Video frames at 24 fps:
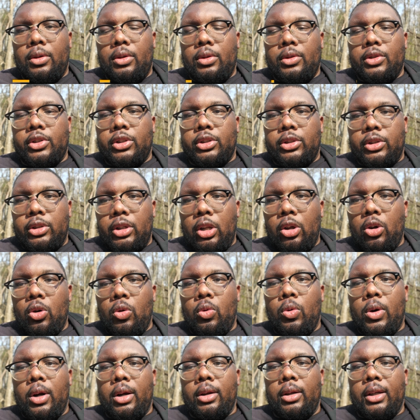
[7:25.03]

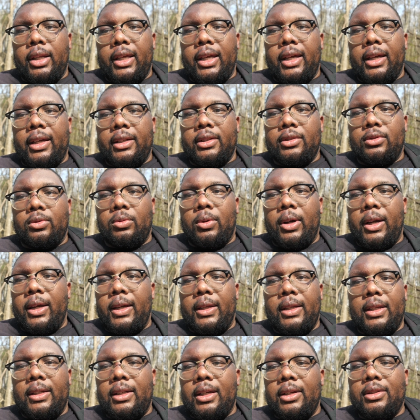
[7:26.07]
slower lens, right,
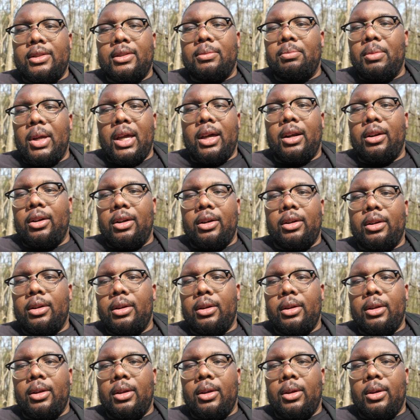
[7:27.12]
it doesn't matter
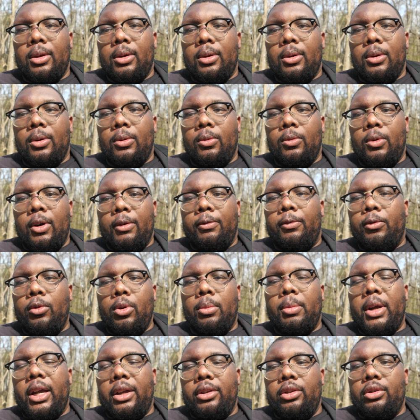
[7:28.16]
what
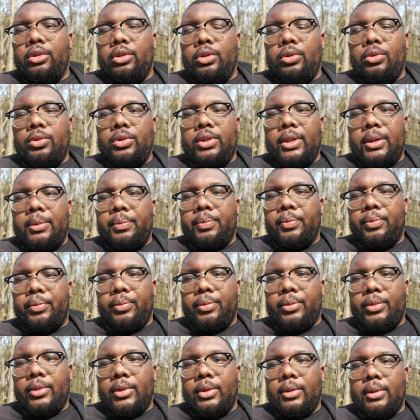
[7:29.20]
format you're using.
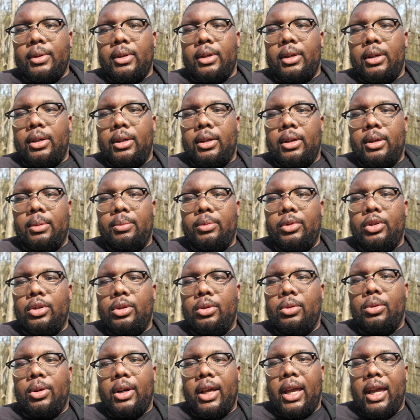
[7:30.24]
You're
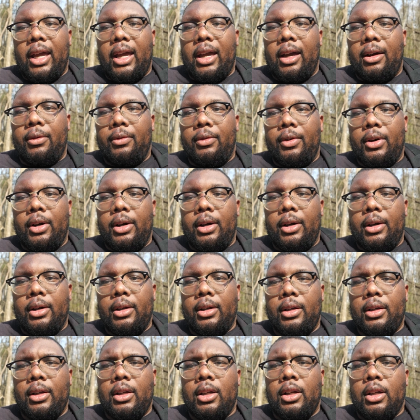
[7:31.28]
going to have a
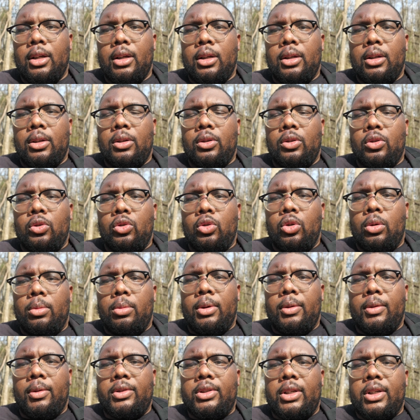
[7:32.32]
little
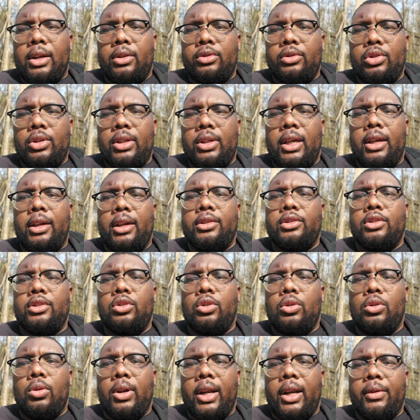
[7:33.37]
bit of a challenge in your hands, and
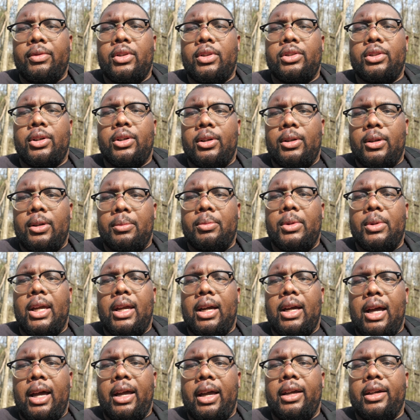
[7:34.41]
you're going to have to turn up
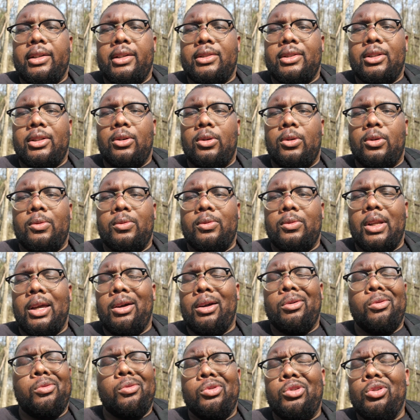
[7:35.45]
that ISO.
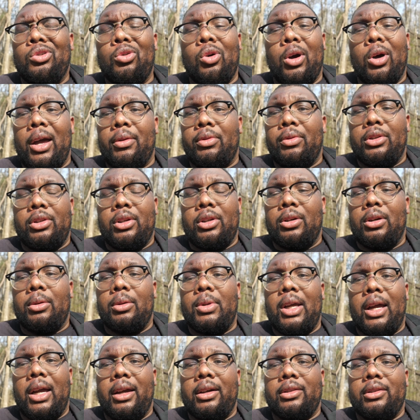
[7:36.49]
Now, you're going to have to turn up
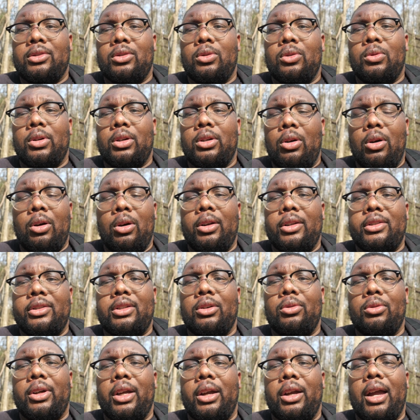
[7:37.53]
the ISO regardless.
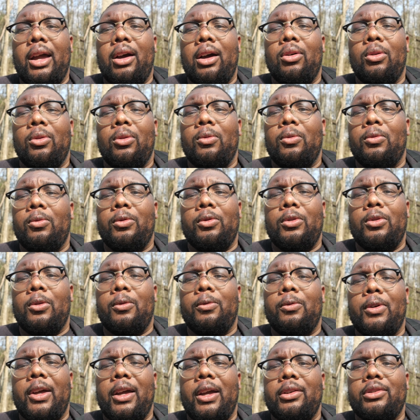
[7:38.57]
I don't care how
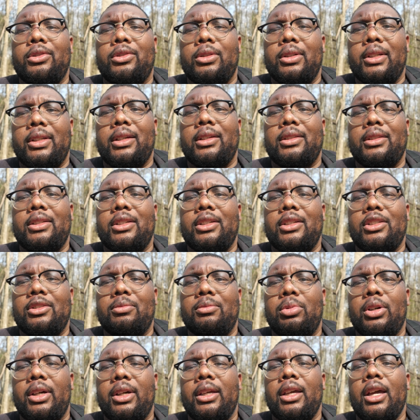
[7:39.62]
fast your lens is,
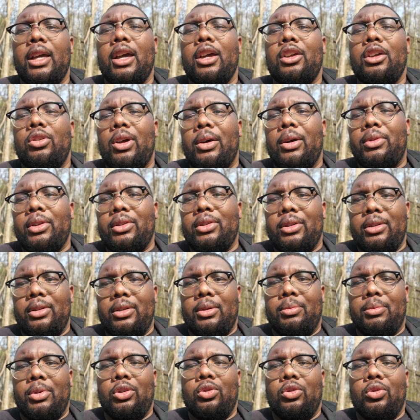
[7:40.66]
but you have to turn
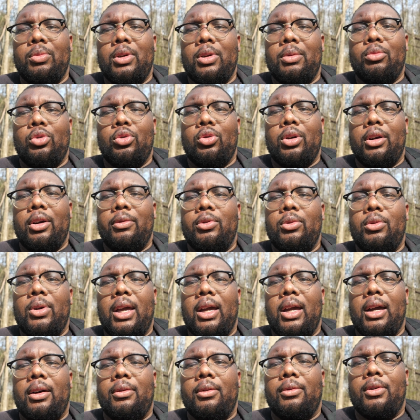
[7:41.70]
up a little bit more if you
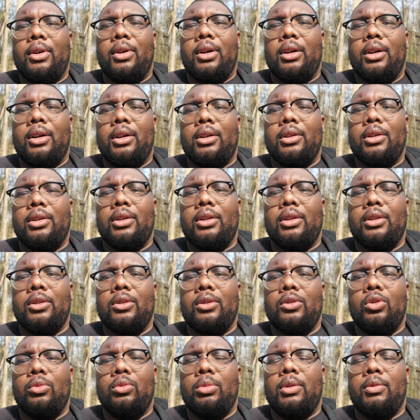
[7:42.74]
have a
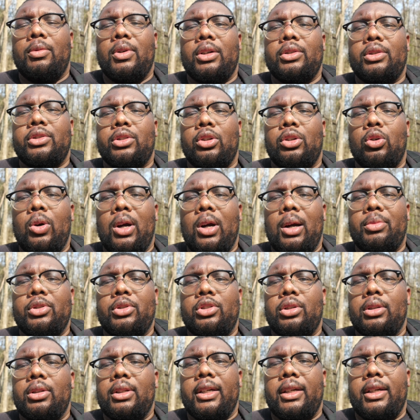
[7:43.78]
little bit of a slower
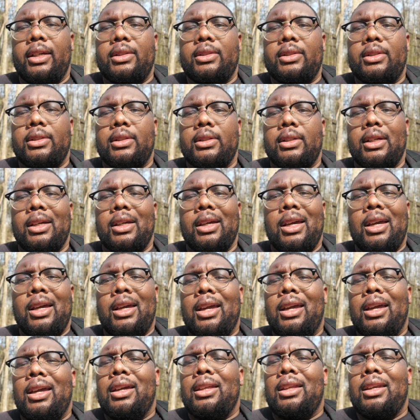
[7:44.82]
aperture lens.
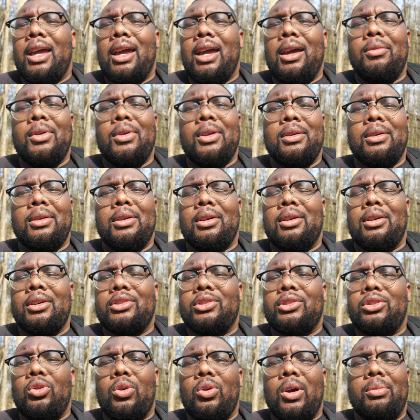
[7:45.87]
And having a
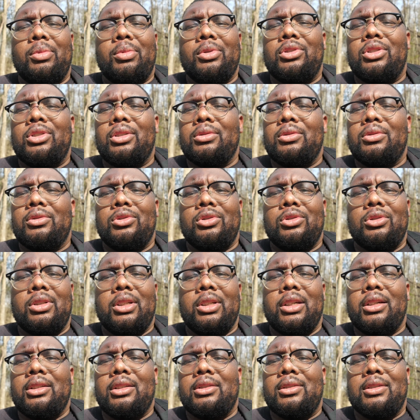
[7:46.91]
slow aperture
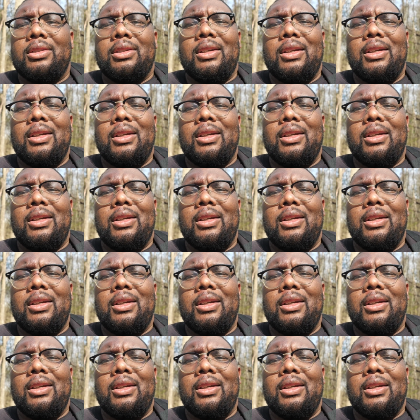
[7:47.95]
lens